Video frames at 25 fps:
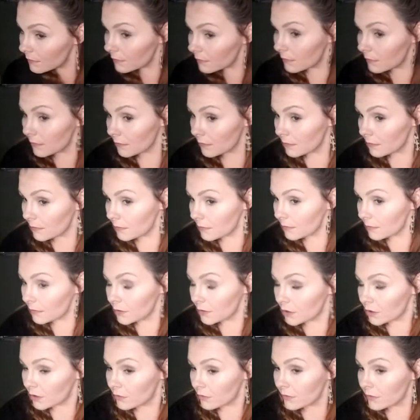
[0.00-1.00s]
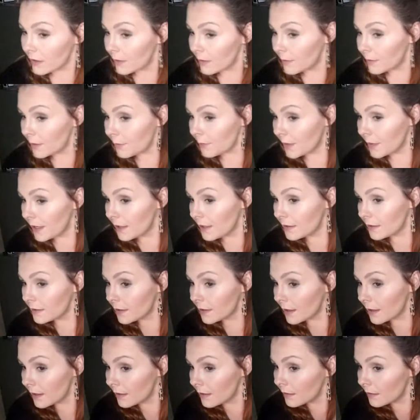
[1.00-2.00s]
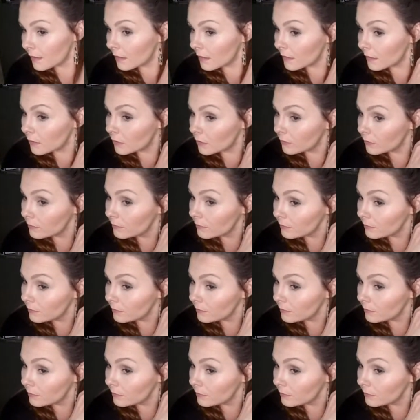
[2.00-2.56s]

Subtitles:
And just grab your piece and go.